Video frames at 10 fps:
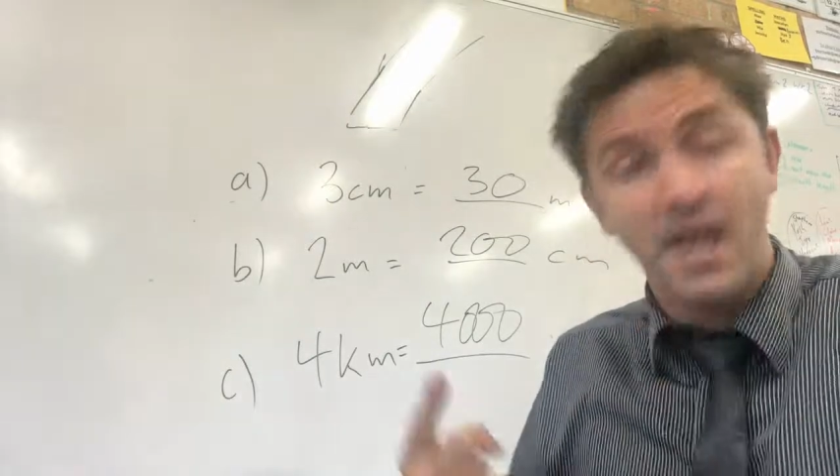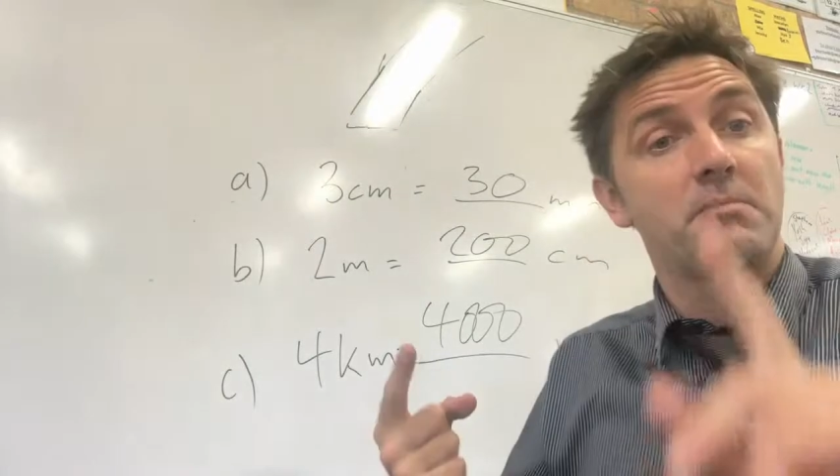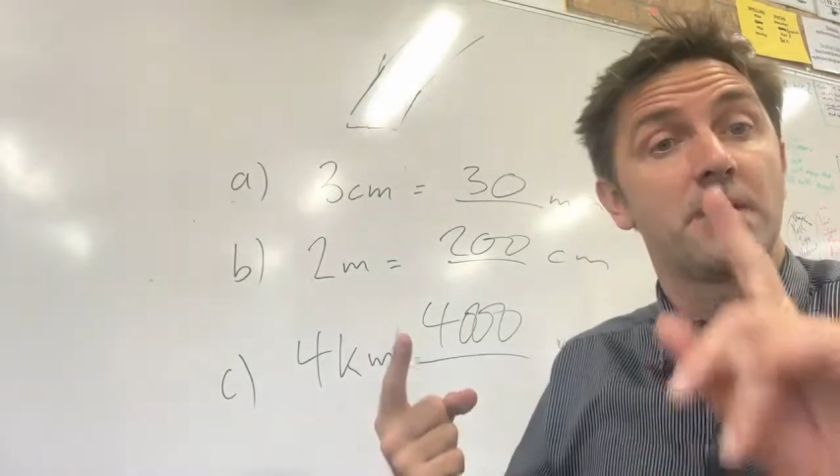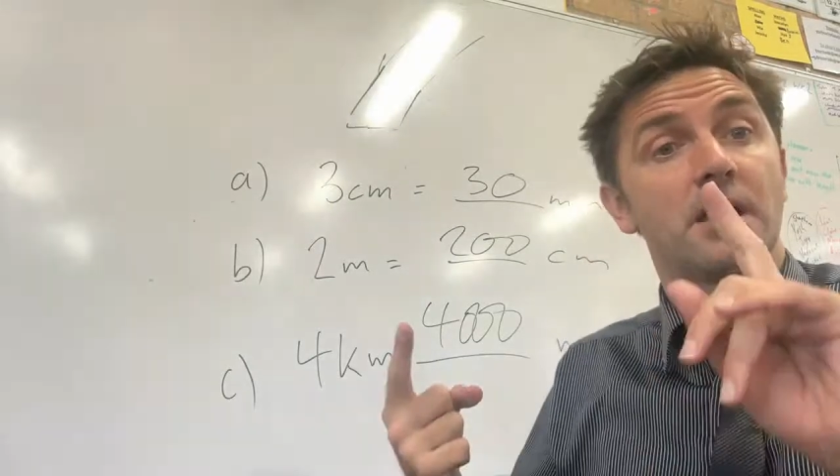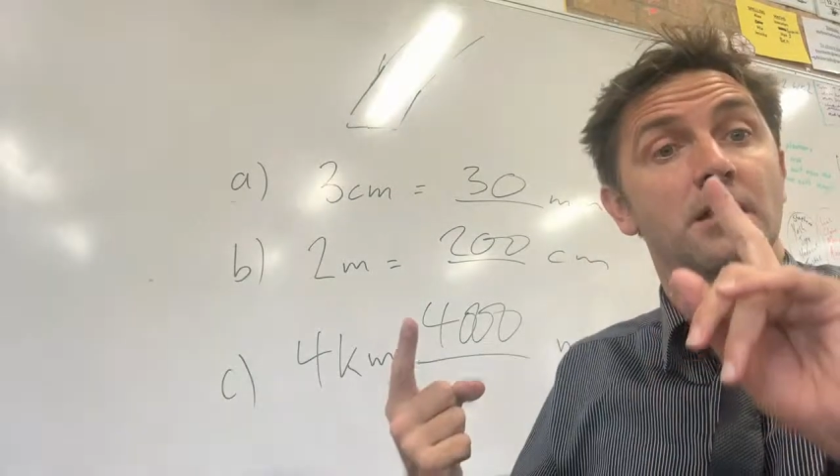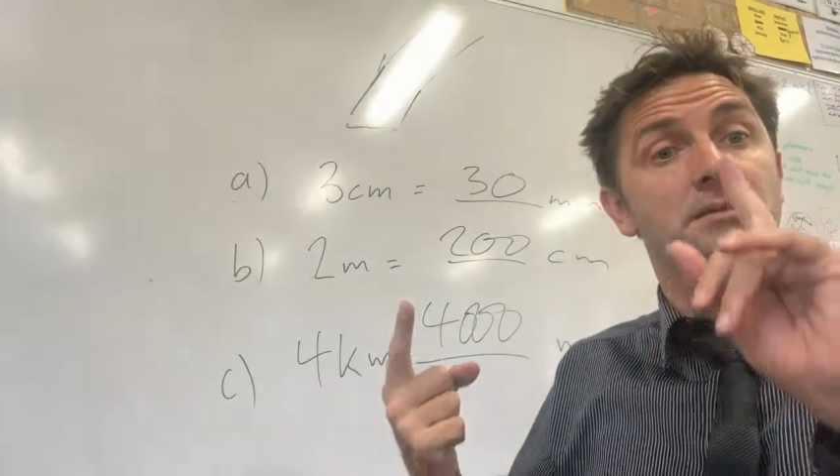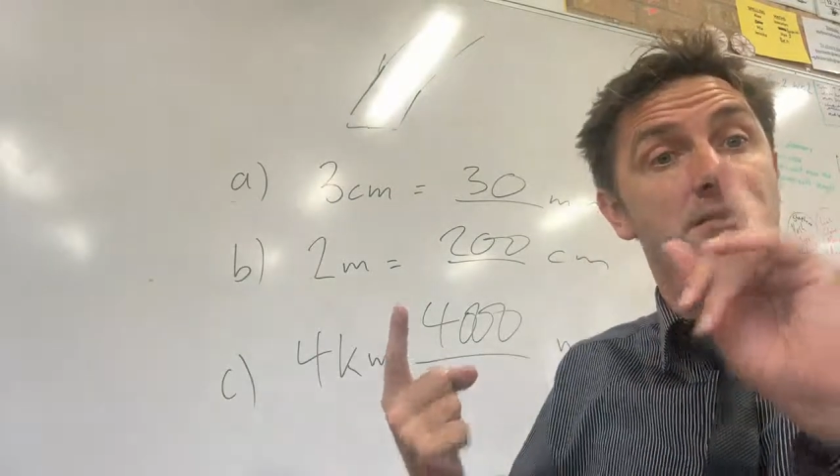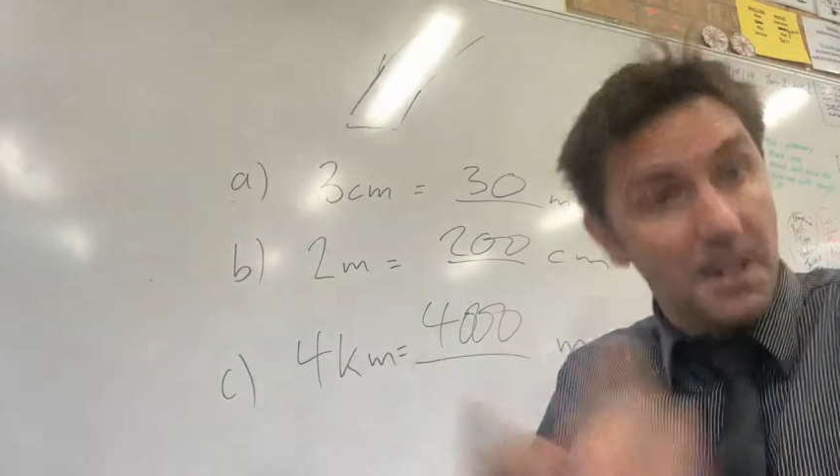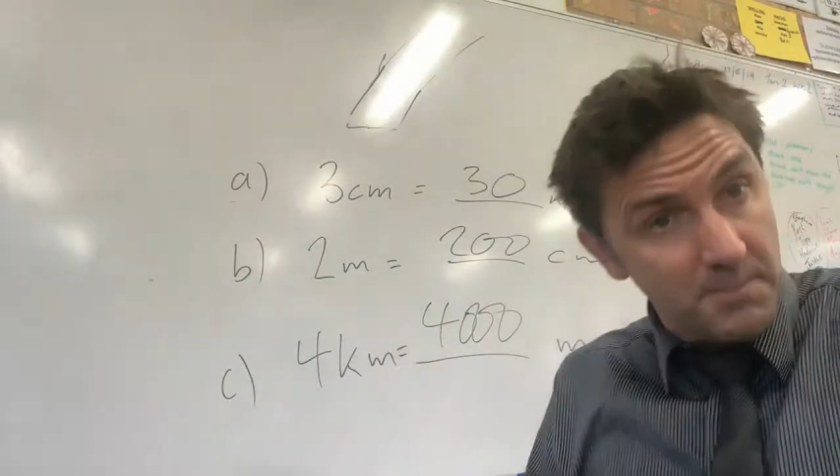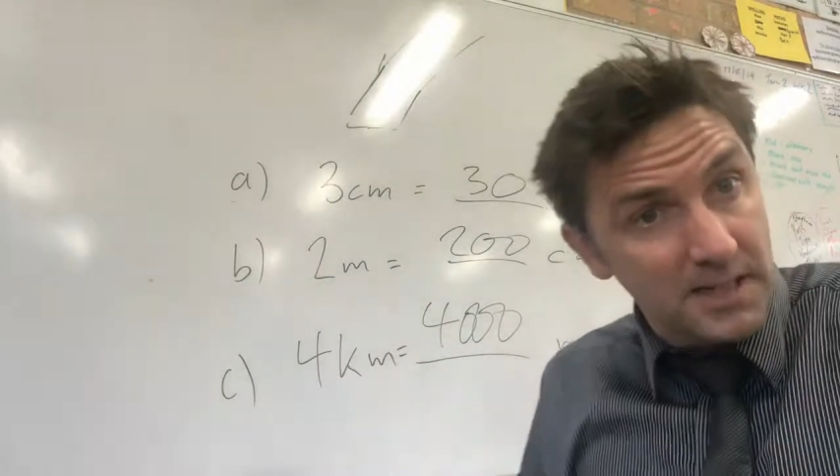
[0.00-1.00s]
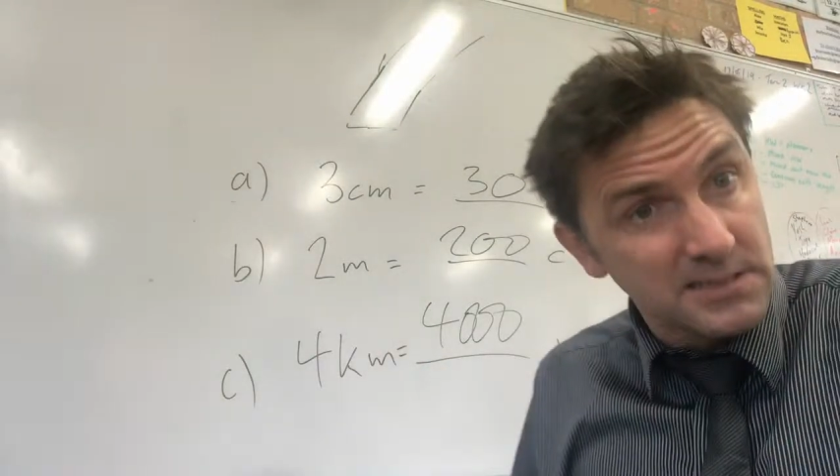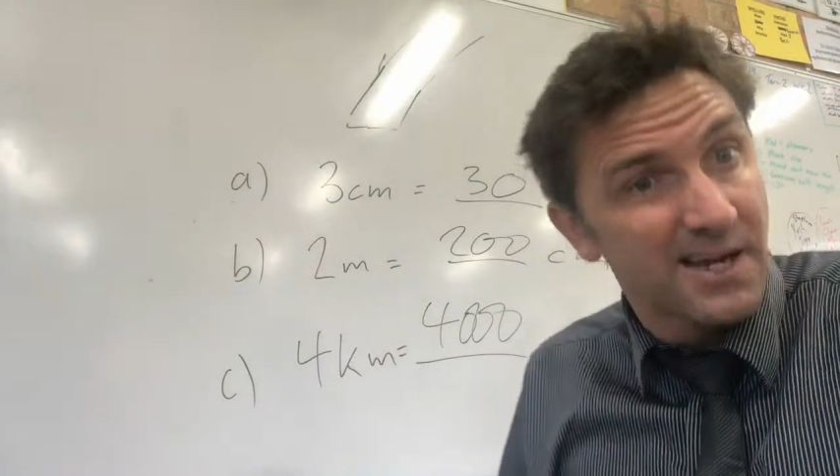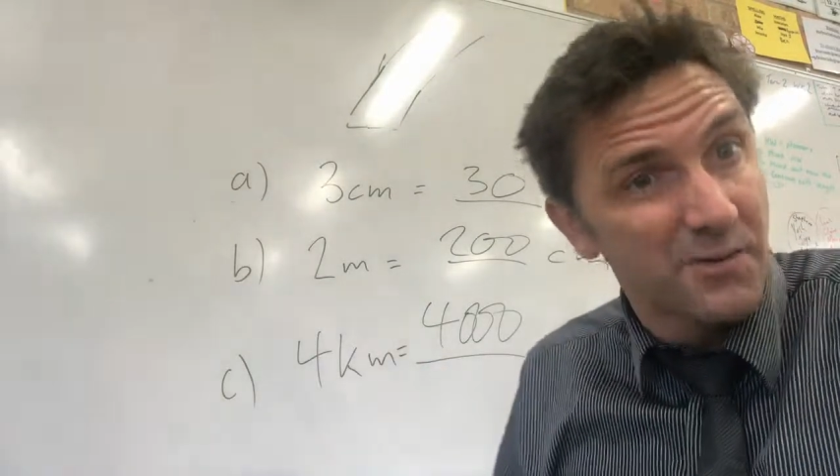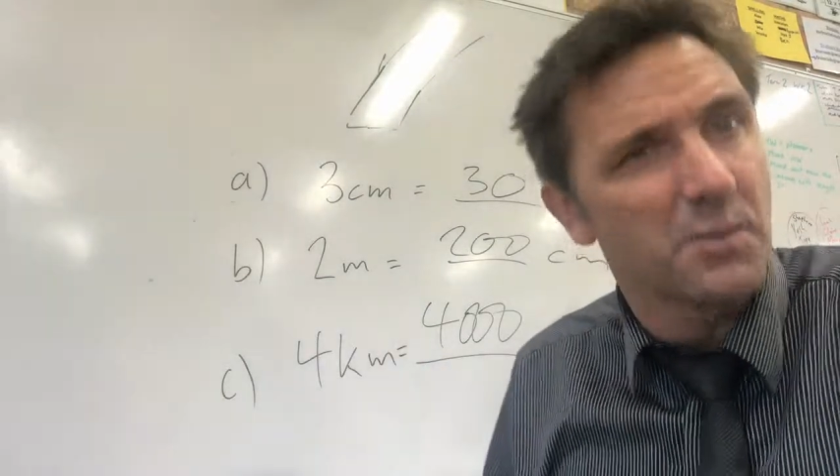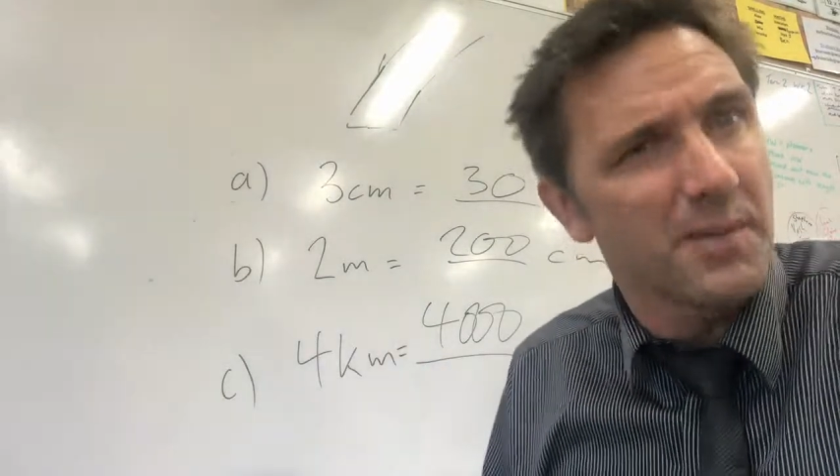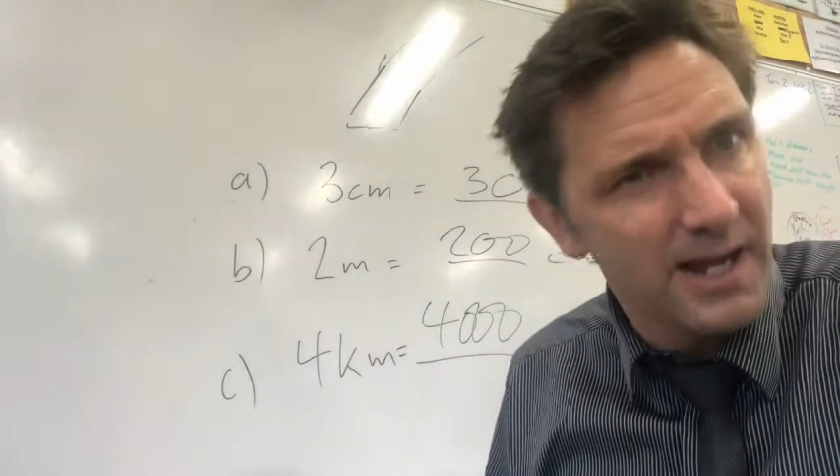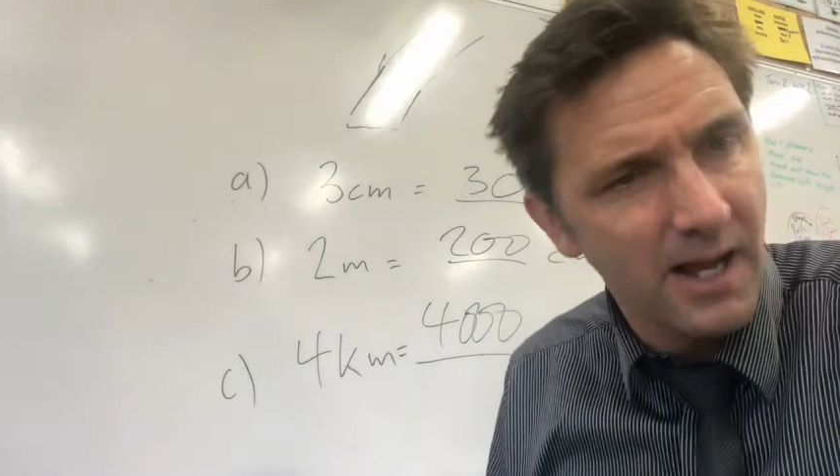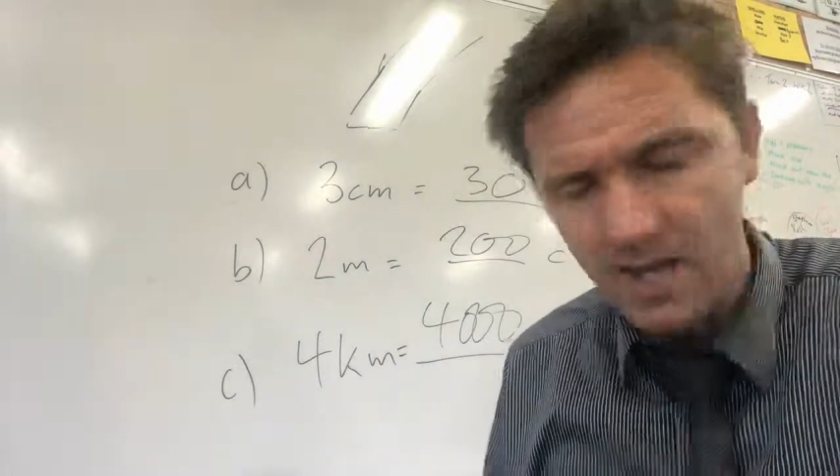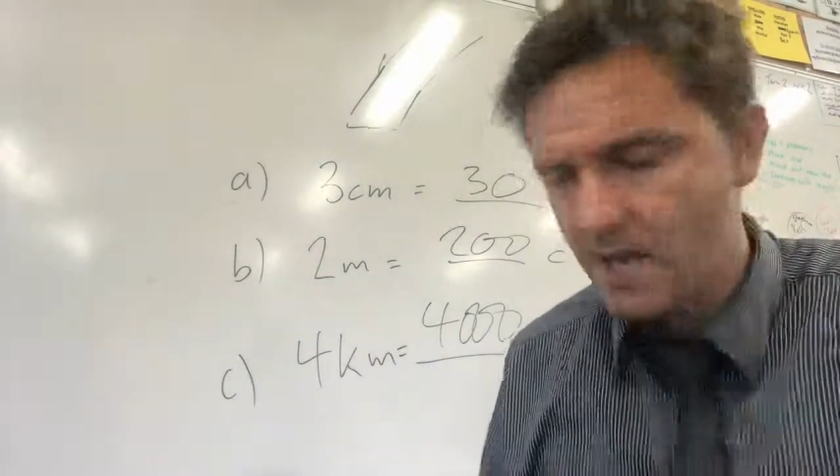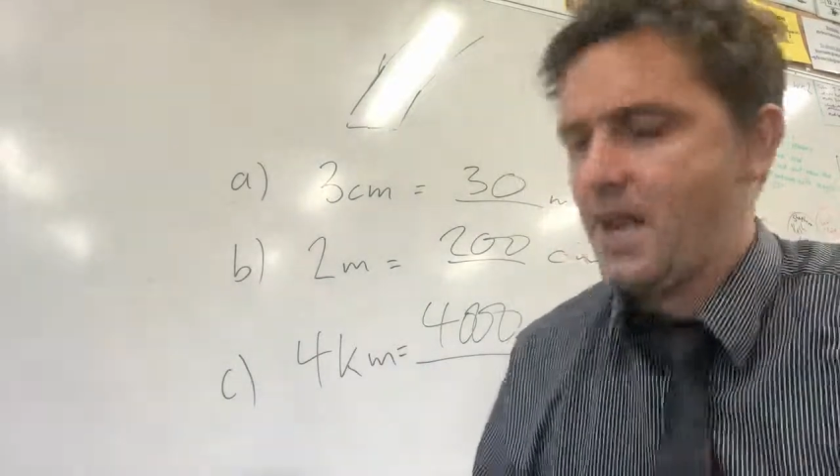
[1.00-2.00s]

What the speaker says: how many centimetres are in a metre,